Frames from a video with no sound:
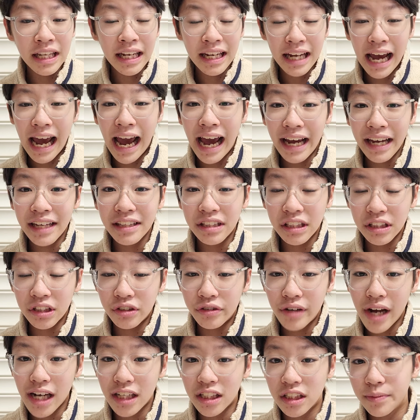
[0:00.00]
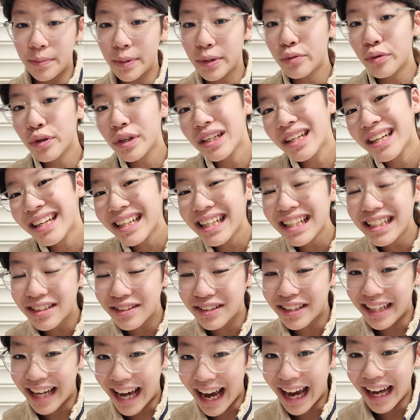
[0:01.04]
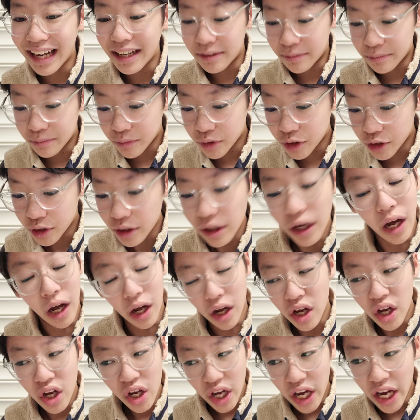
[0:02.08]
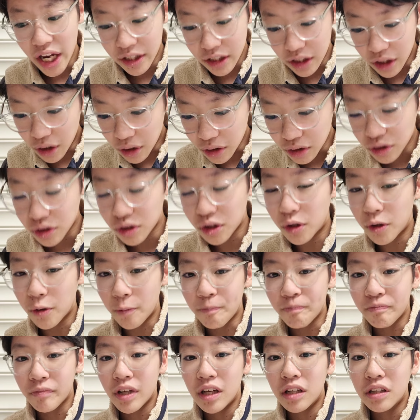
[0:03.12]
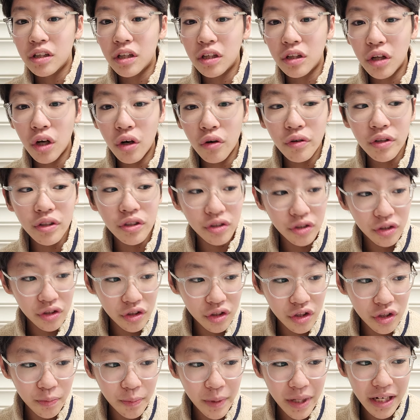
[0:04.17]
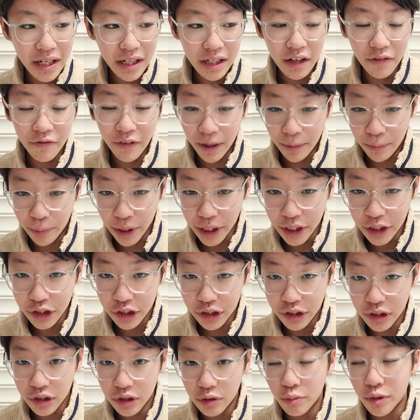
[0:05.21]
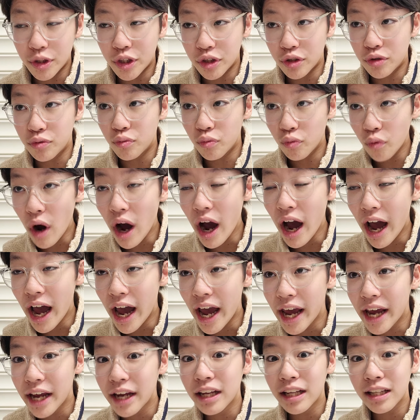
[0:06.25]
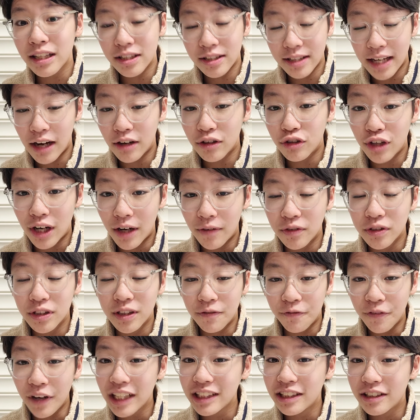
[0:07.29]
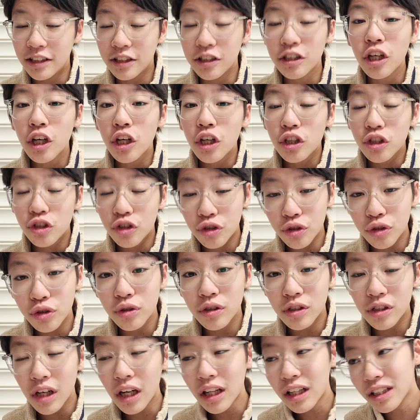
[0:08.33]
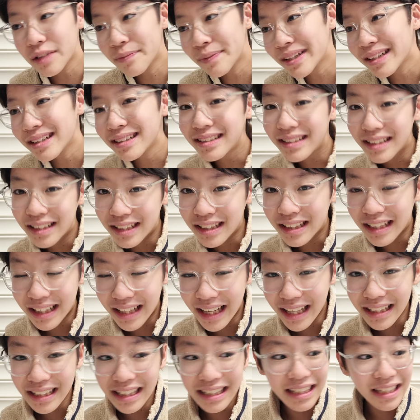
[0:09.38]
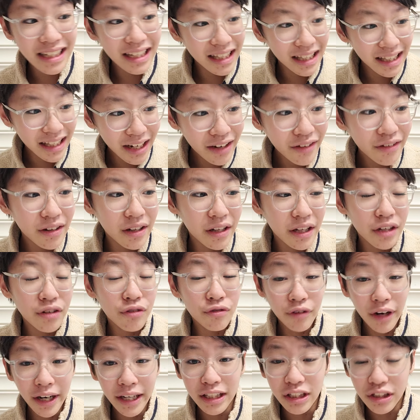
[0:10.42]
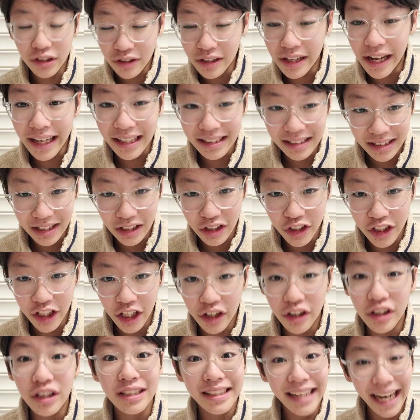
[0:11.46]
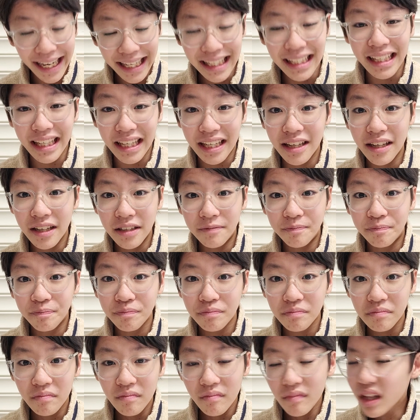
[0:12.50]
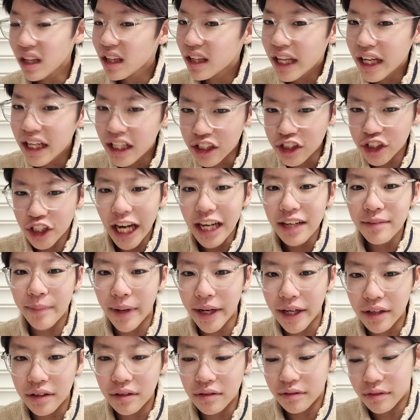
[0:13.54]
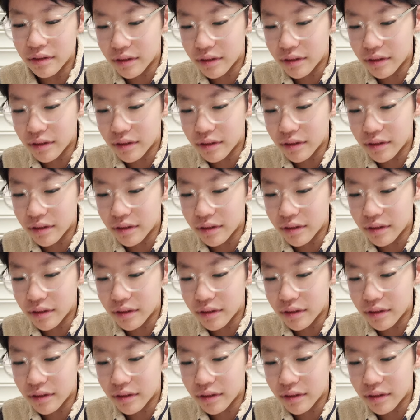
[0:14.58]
highest interaction between each of the atoms, and also the lowest speed of vibrations, which is why sound travels the fastest through solids, because they're connected literally right to next to each other tightly, like chainmail.